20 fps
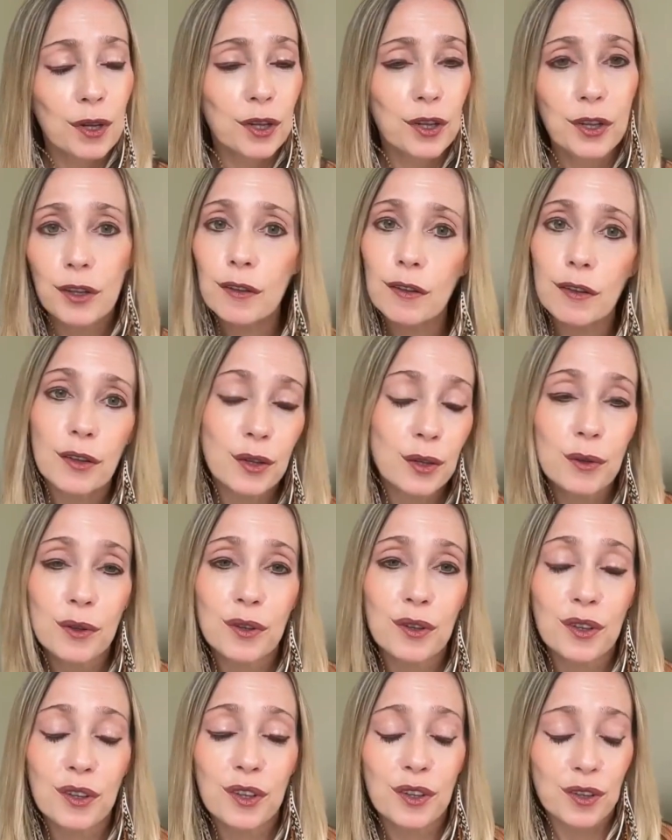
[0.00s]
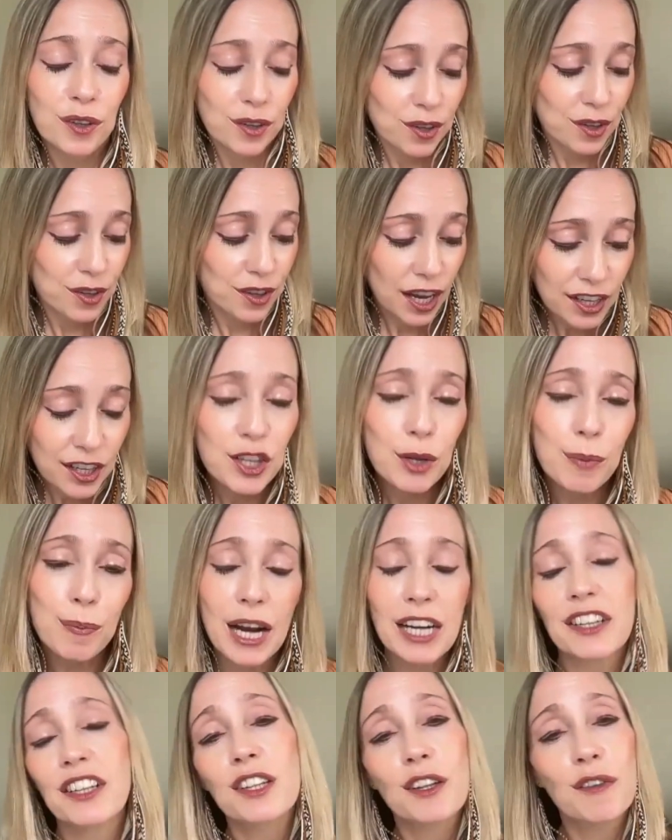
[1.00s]
you that is a
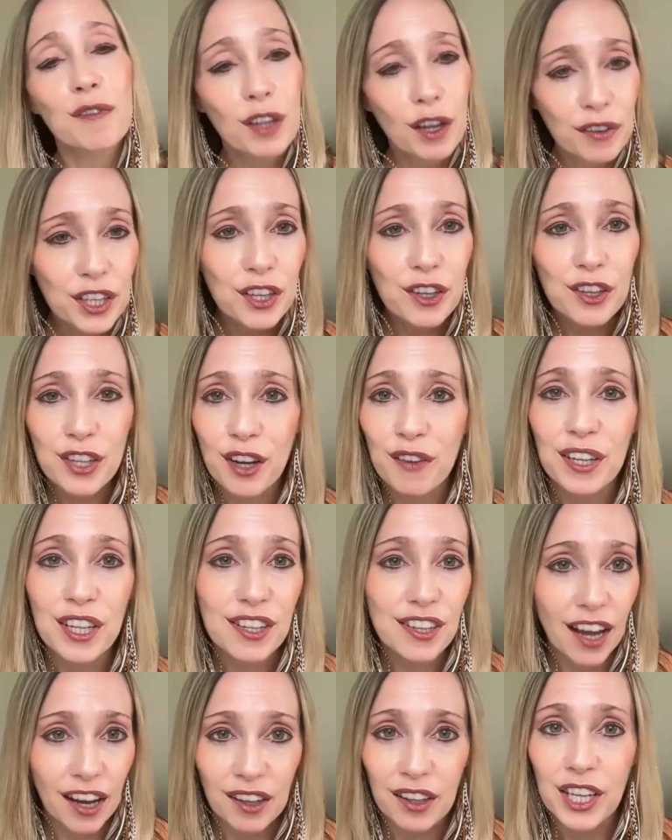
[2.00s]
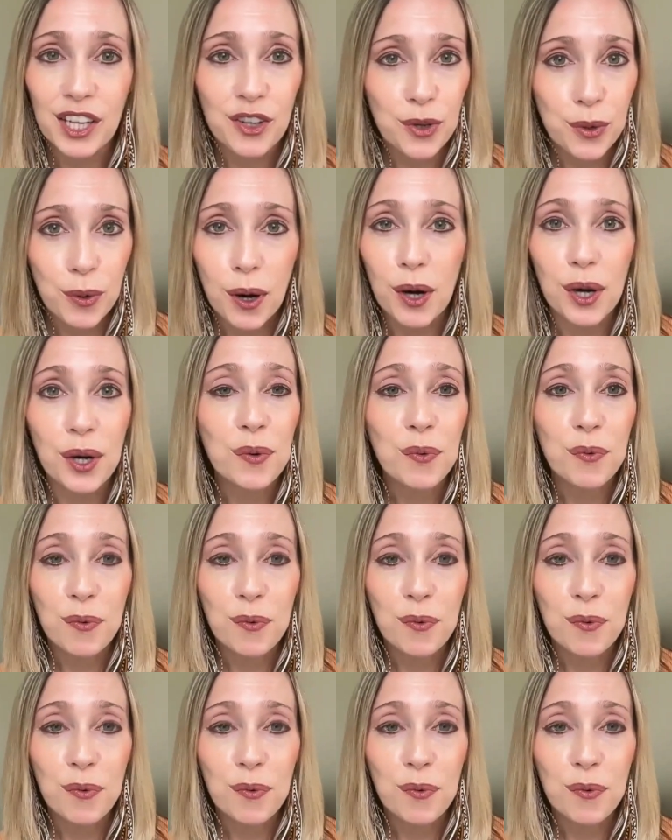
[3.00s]
practice of loving yourself exactly as you are